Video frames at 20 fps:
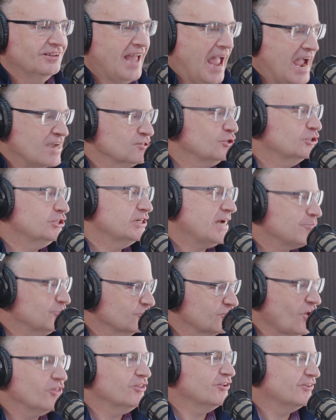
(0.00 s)
ASHRAE
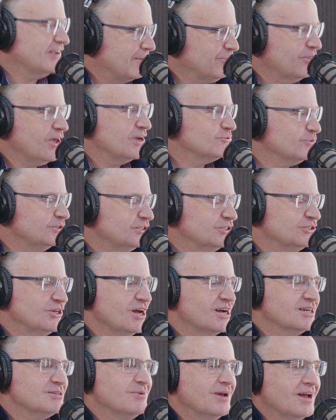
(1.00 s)
chapters, all the same things we just
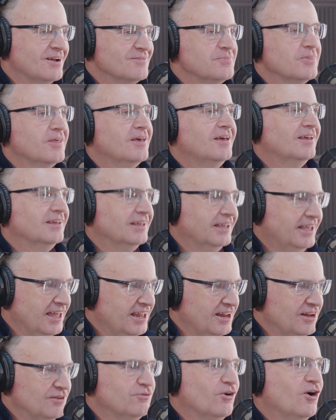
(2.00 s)
talked about,
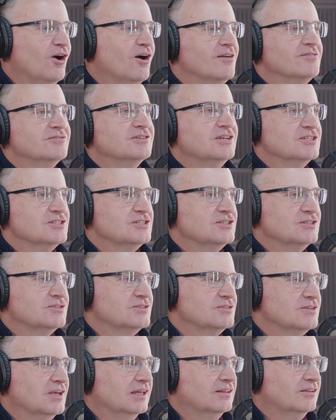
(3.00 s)
get involved,
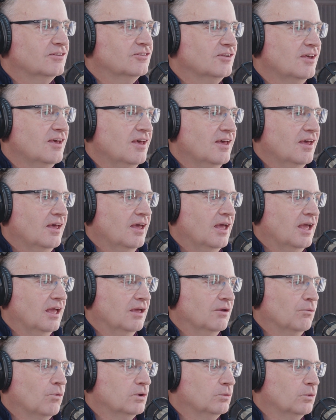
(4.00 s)
because
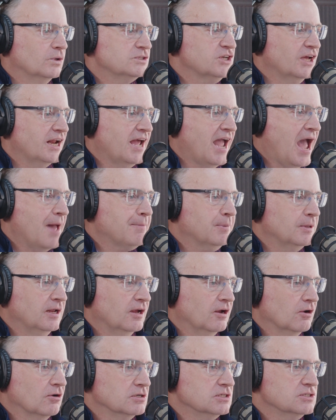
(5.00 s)
what's going to
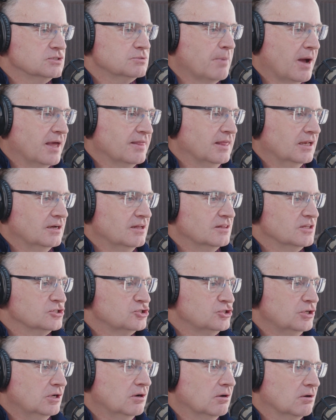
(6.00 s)
happen here is by the end of
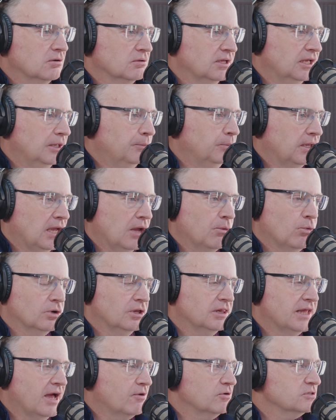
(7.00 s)
this year, the EPA
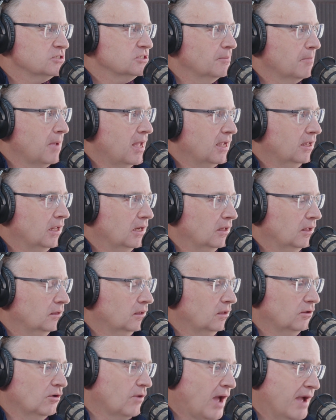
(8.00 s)
won't allow us to make
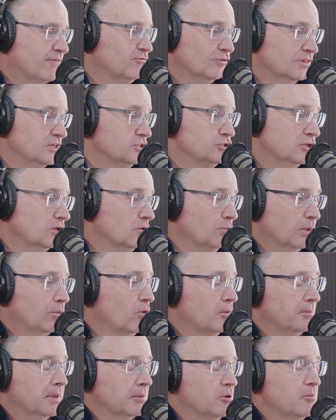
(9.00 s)
any. After this year,
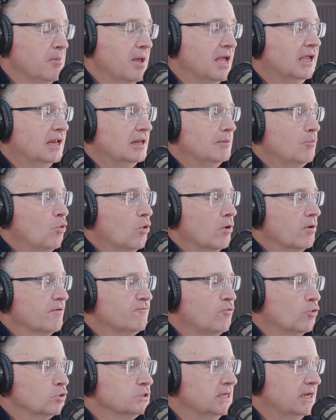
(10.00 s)
we won't be able to make any more
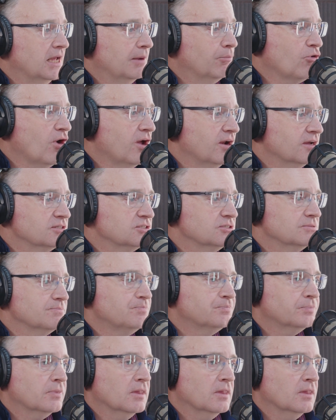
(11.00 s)
410A products,